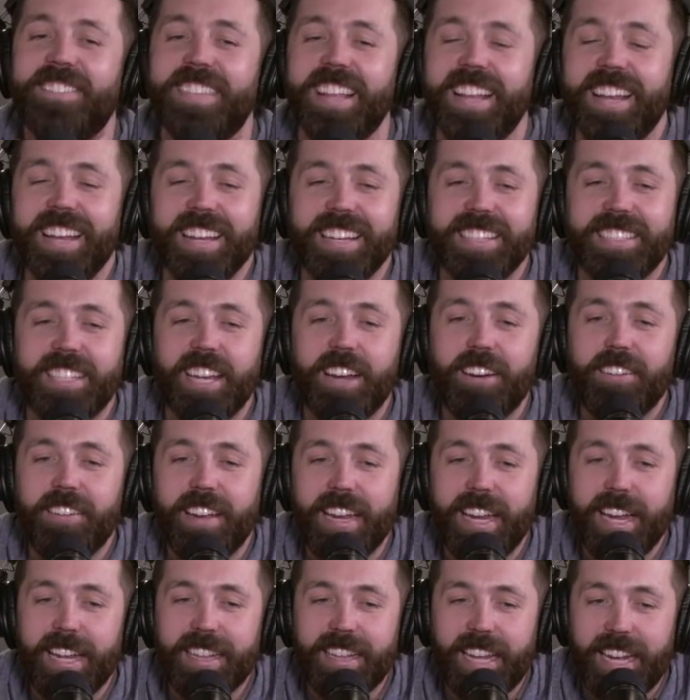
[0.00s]
way. So
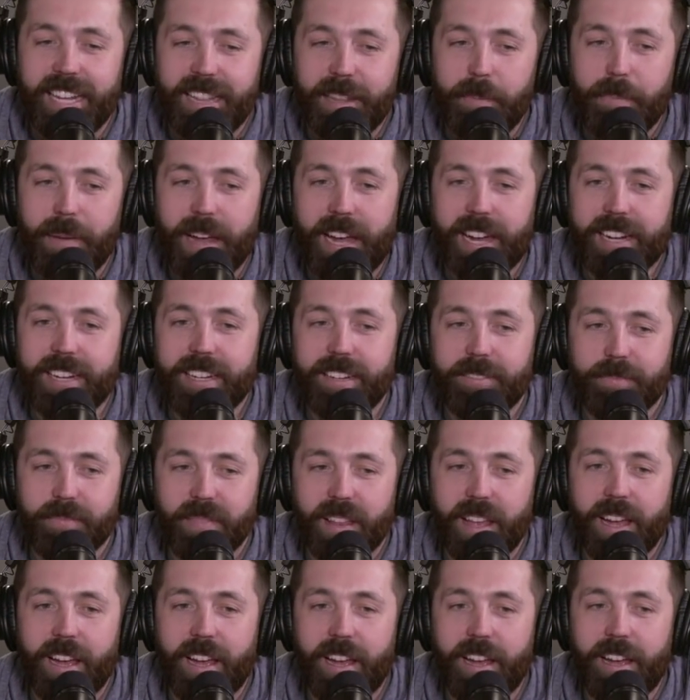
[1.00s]
he had that in the bag.
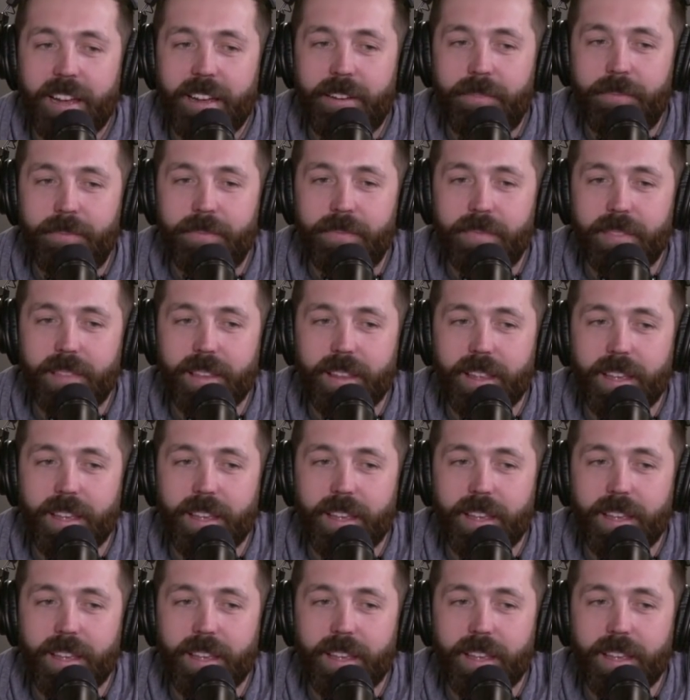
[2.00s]
And